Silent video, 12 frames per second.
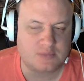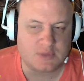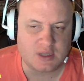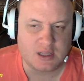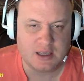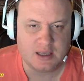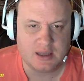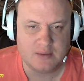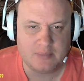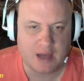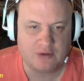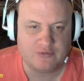in
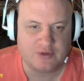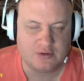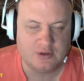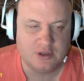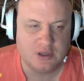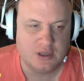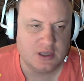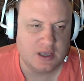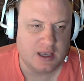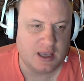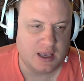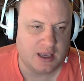Battlefield.
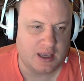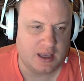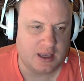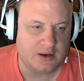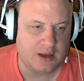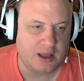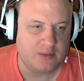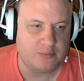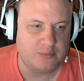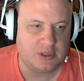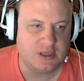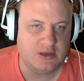And I
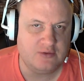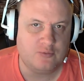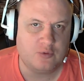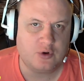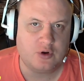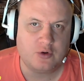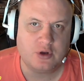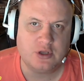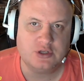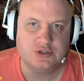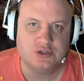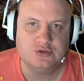believe we're going
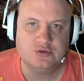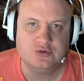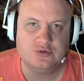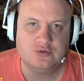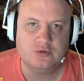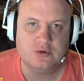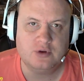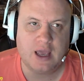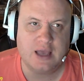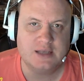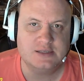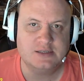to, as